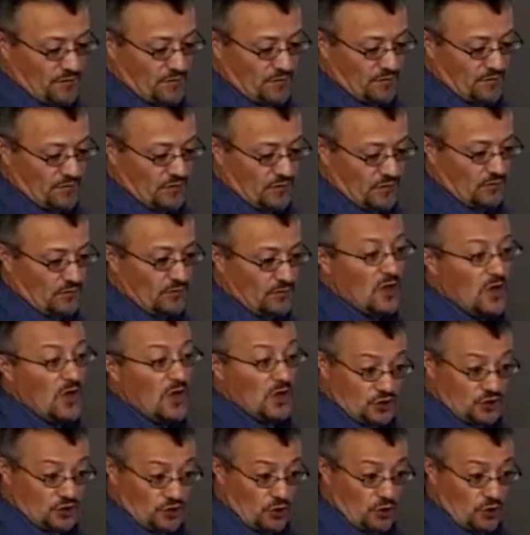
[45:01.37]
you
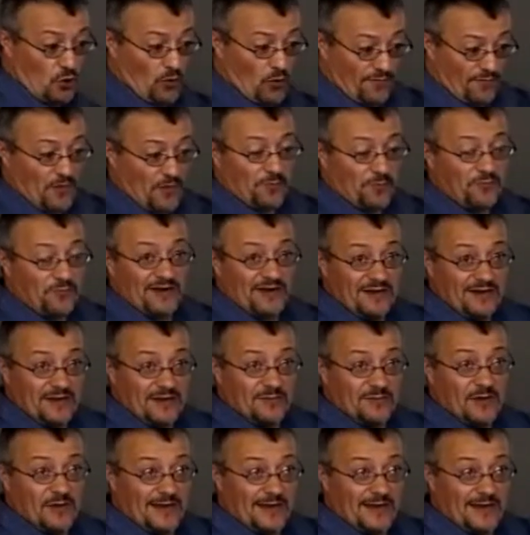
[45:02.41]
so if on the prelim
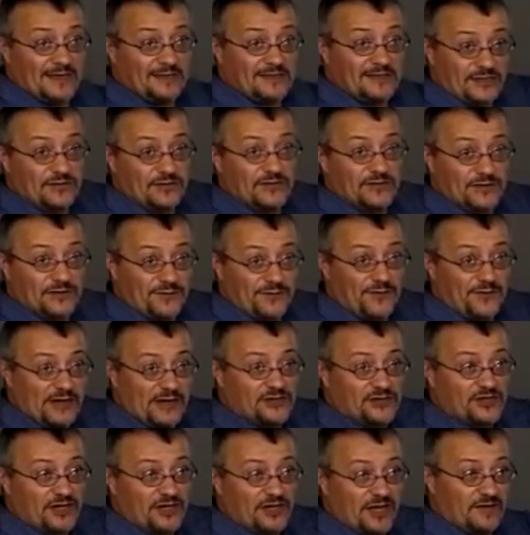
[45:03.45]
I ask you to
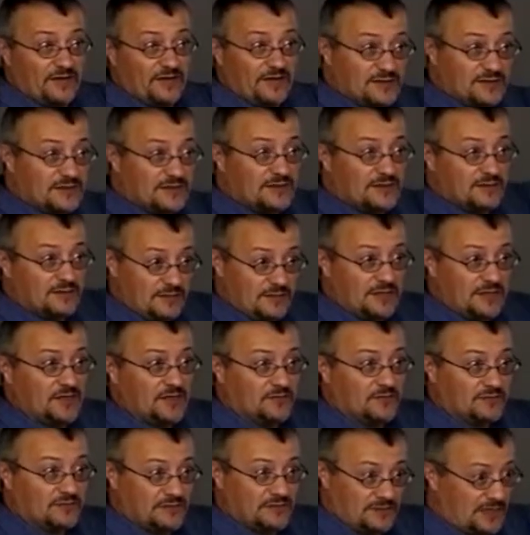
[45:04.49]
differentiate this and, you know,
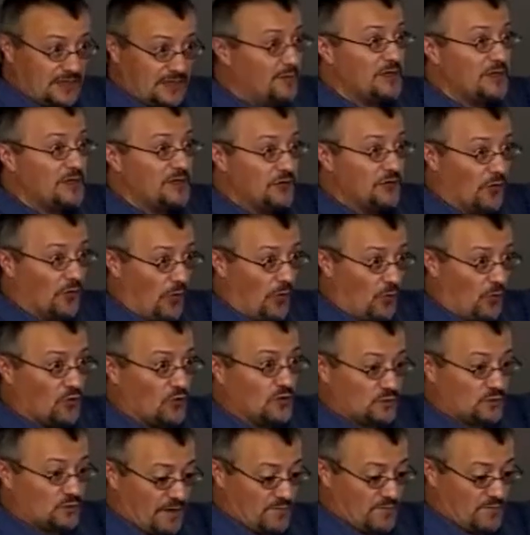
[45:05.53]
tell me in your own
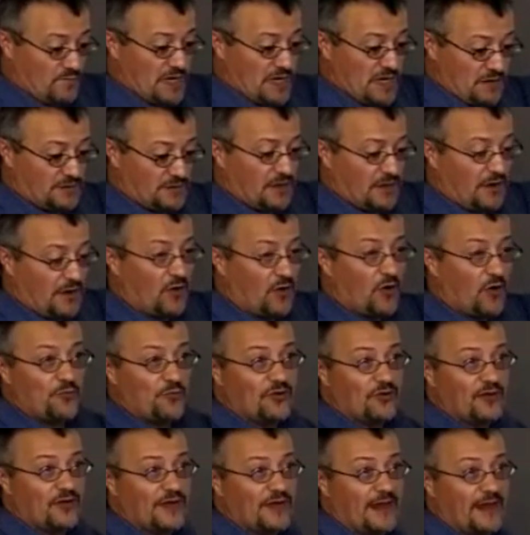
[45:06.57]
words what it means, I hope you
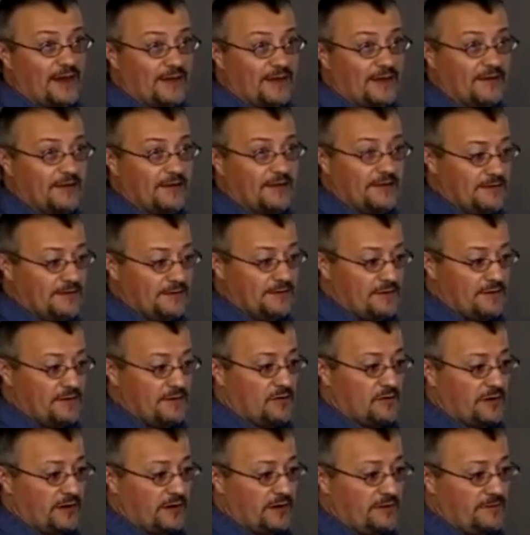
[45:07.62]
can.
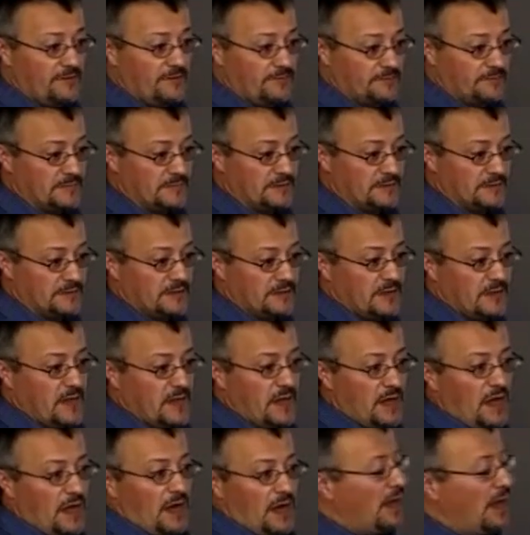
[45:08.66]
Okay?
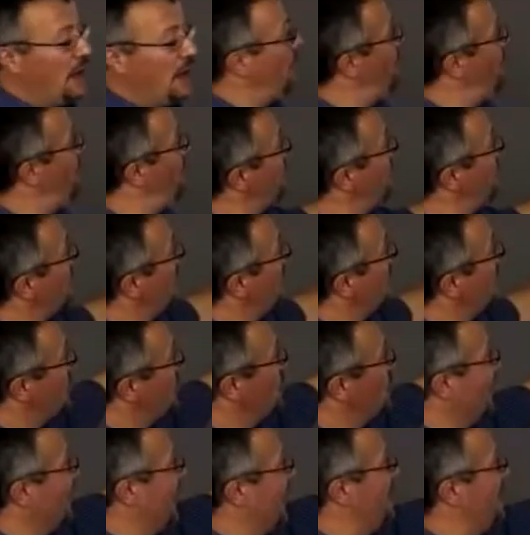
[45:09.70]
Um,
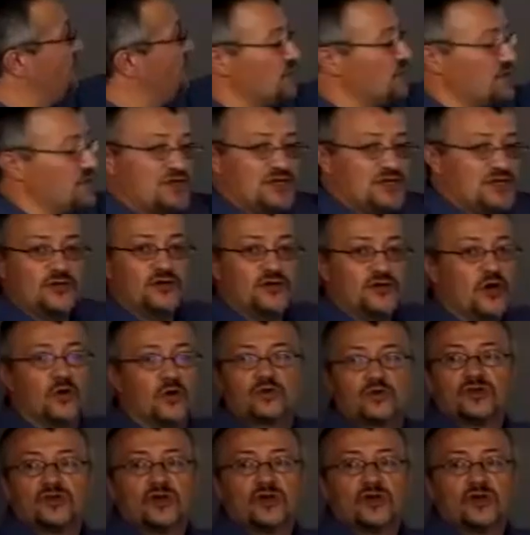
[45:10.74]
you have this in your notes.